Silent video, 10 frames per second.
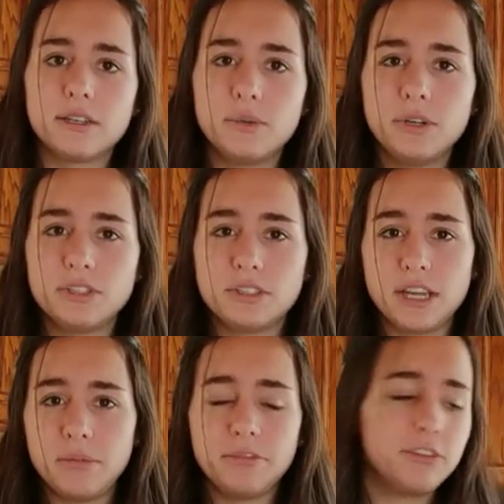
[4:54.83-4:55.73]
which
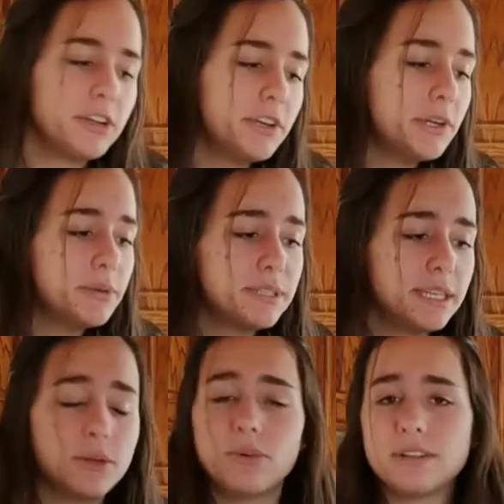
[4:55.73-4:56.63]
type of grill you're using
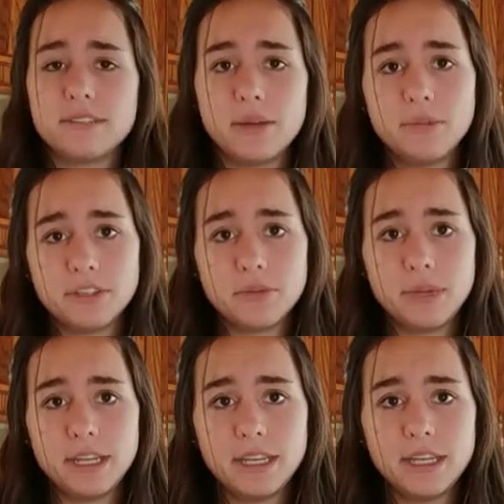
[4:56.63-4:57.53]
and what sandwich you're
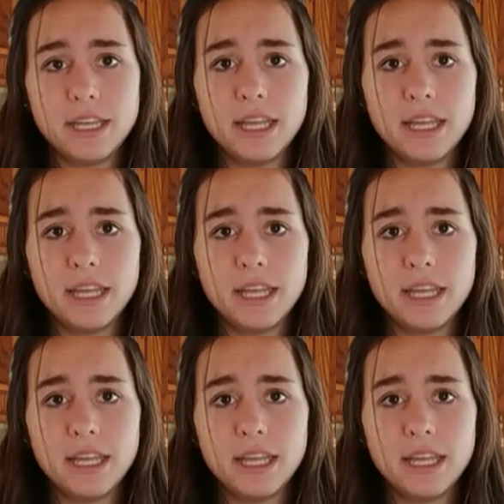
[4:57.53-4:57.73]
making,